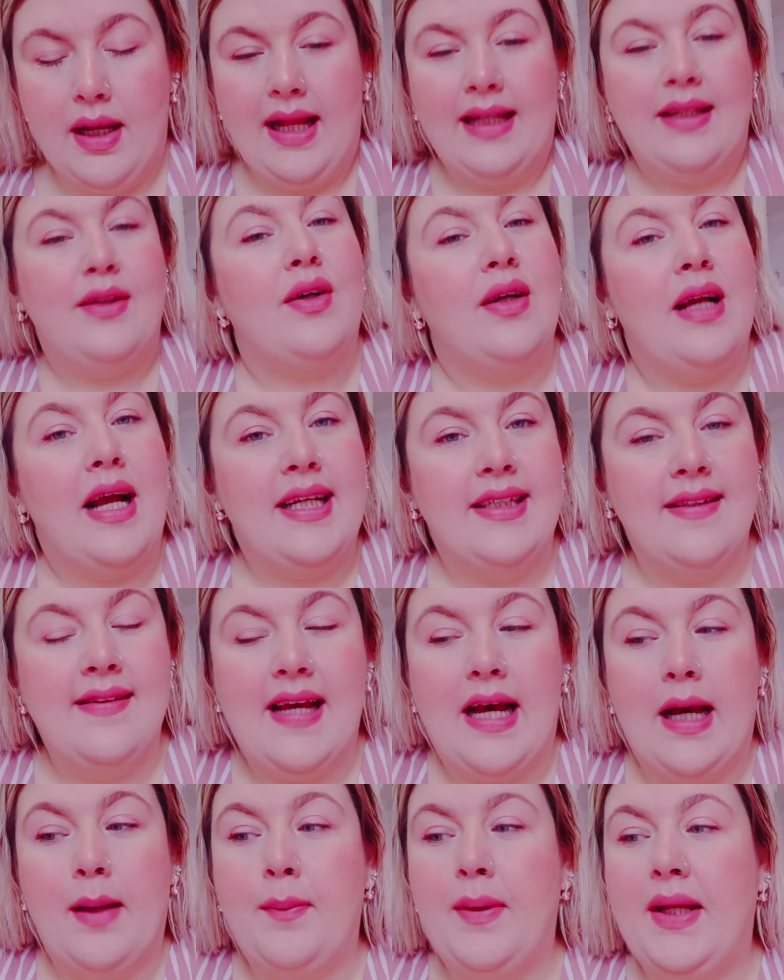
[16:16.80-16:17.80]
Hello guys,
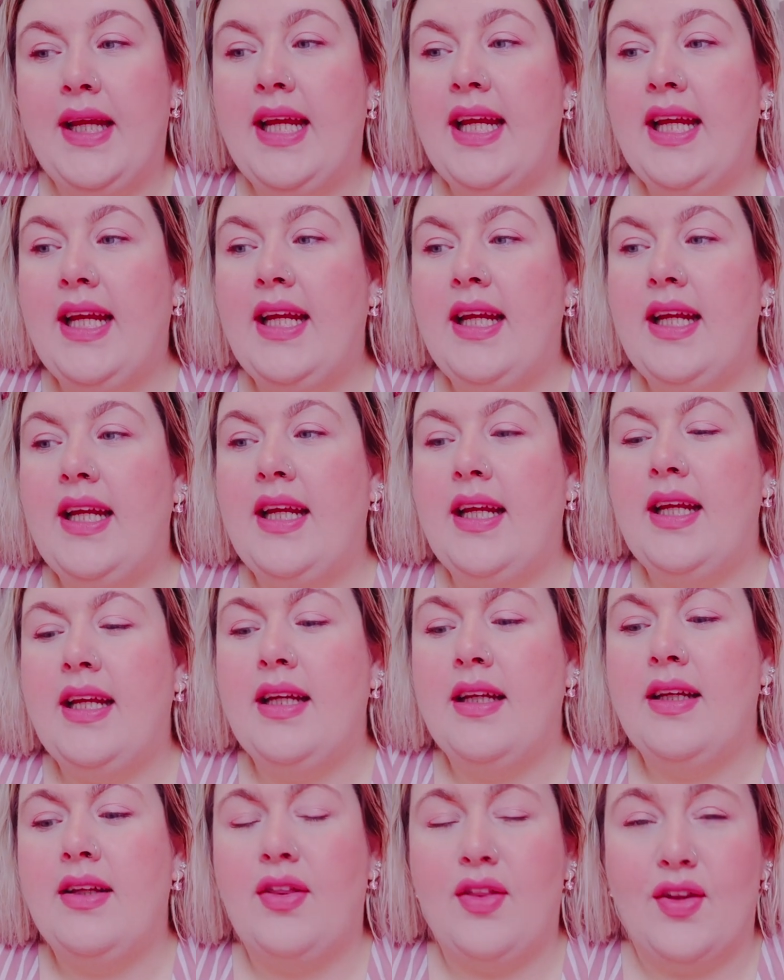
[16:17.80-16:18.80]

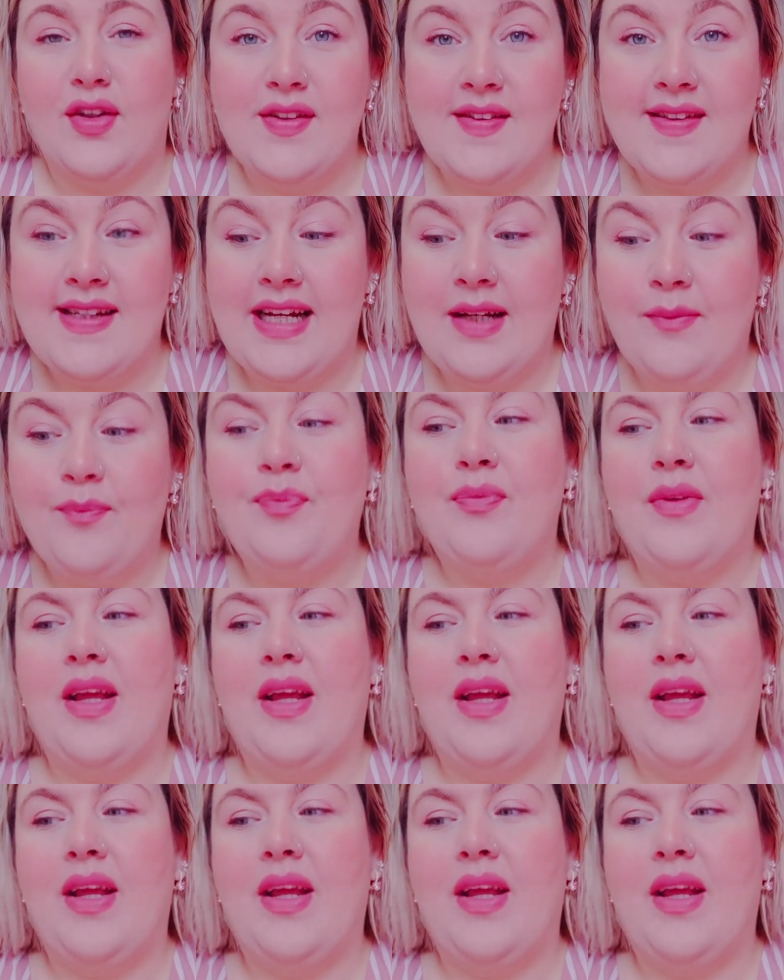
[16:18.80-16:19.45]
happy Thursday?